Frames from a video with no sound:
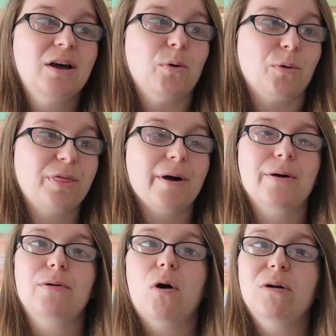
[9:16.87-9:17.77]

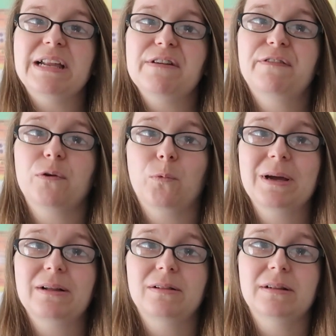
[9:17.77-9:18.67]
Although Olive
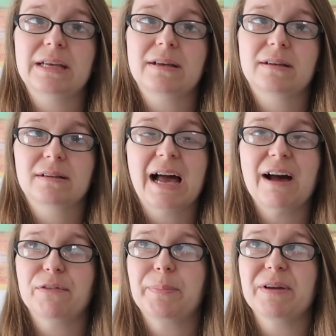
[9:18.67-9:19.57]
will
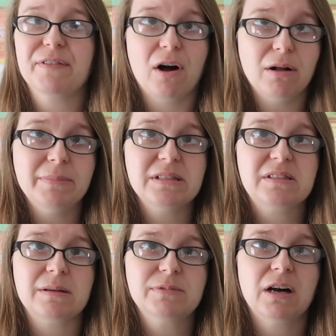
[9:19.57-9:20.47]
have a bit of almond
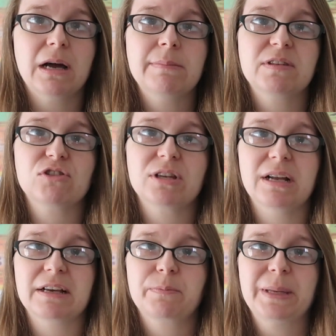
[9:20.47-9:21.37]
sometimes, and she
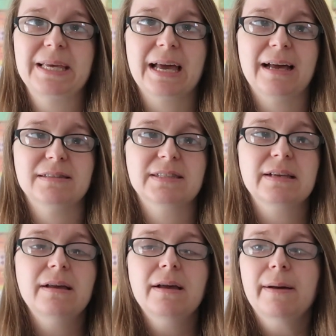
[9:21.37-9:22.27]
likes pecans,
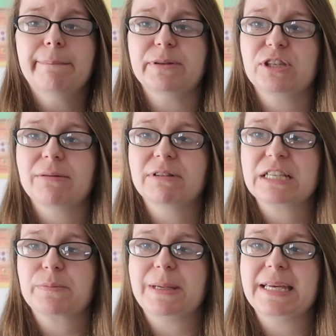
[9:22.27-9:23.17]
but
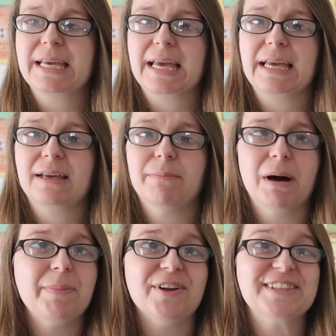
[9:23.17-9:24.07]
generally speaking,
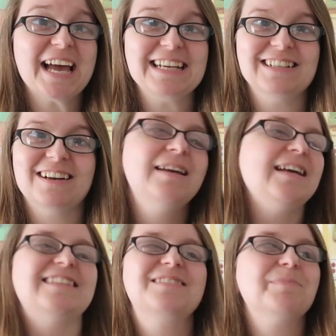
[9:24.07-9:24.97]
my birds hate nuts.
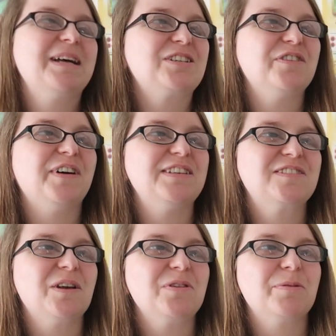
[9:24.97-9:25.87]
It doesn't matter if I
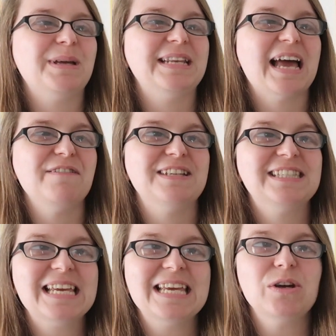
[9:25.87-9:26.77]
soak them in avian
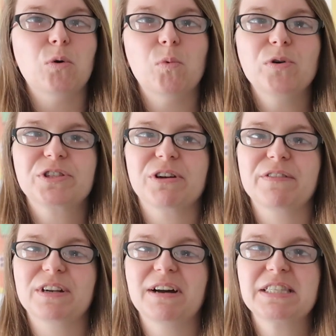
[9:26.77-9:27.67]
tea or water
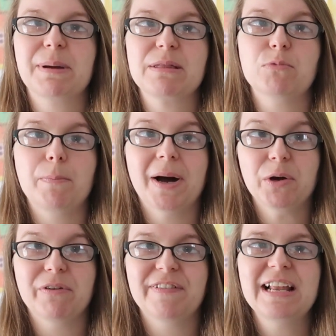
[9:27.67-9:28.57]
overnight to make them more
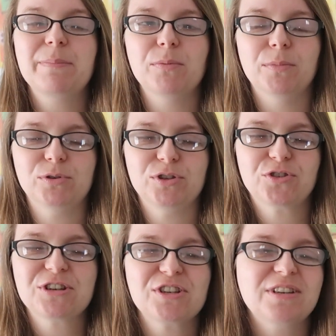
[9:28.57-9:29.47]
bioavailable, more
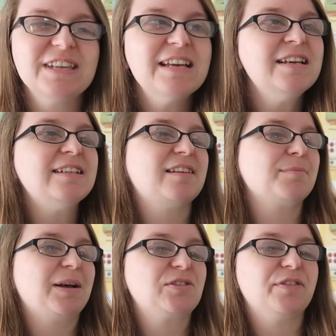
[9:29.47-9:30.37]
nutritious. It doesn't
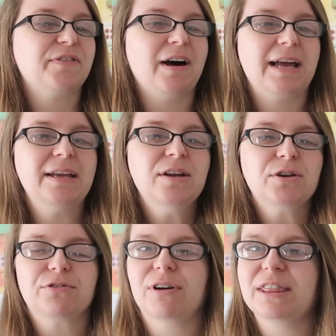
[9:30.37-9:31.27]
matter if I
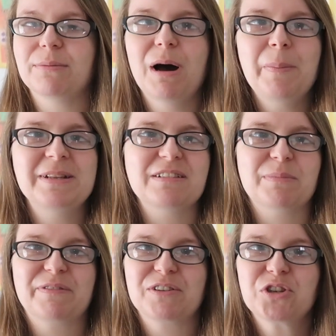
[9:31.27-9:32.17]
grind them up. It doesn't
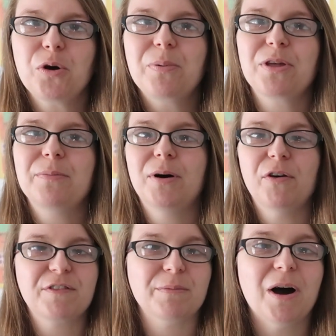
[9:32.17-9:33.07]
matter if I chop them or
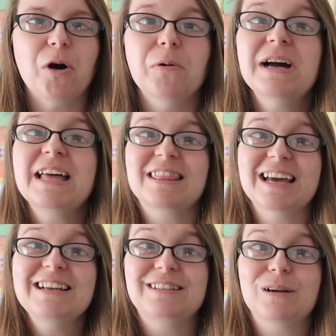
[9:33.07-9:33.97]
offer them whole.
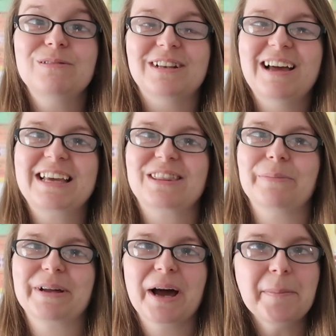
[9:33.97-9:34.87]
They don't like
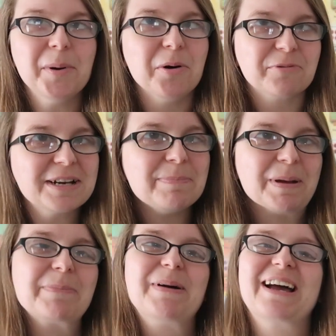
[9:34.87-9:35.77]
them. And I bought a really
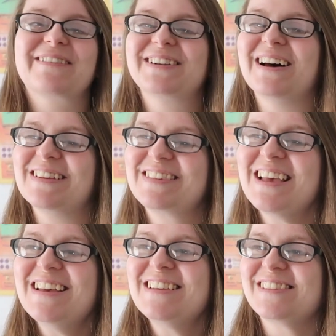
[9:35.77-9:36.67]
big bag of nuts.
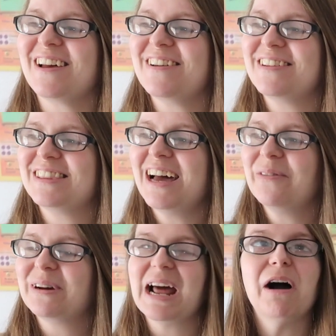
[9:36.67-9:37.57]
So
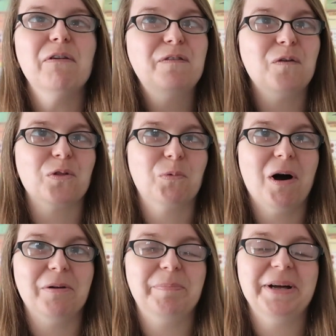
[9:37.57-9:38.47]
that went out for the
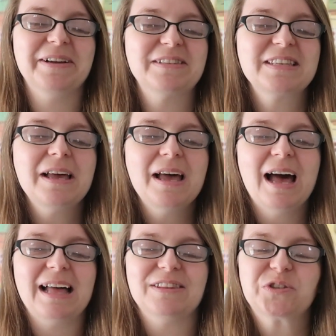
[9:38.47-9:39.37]
wild birds
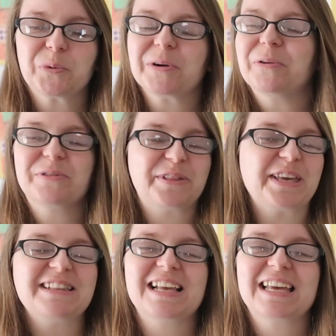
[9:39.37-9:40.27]
and squirrels and
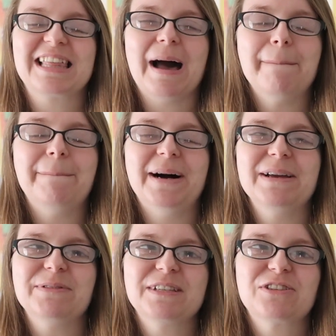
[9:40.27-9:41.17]
things like that. But
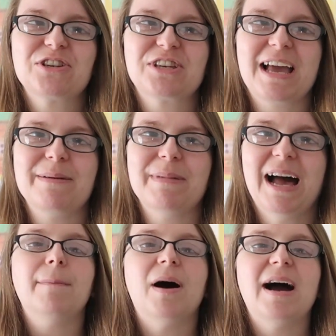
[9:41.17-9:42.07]
it was such a shame.
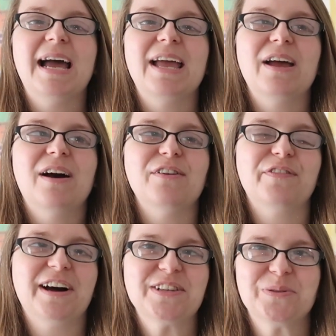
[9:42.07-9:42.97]
My
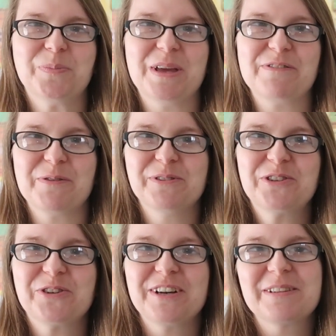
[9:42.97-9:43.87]
advice would be, if you want to
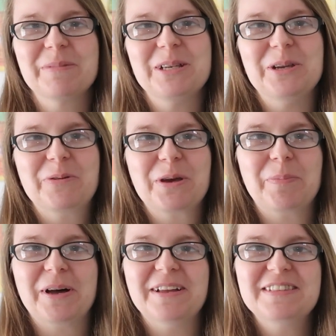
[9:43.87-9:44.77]
try something new with your
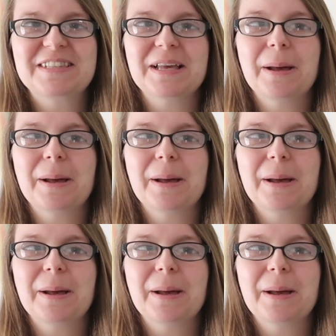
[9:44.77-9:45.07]
birds,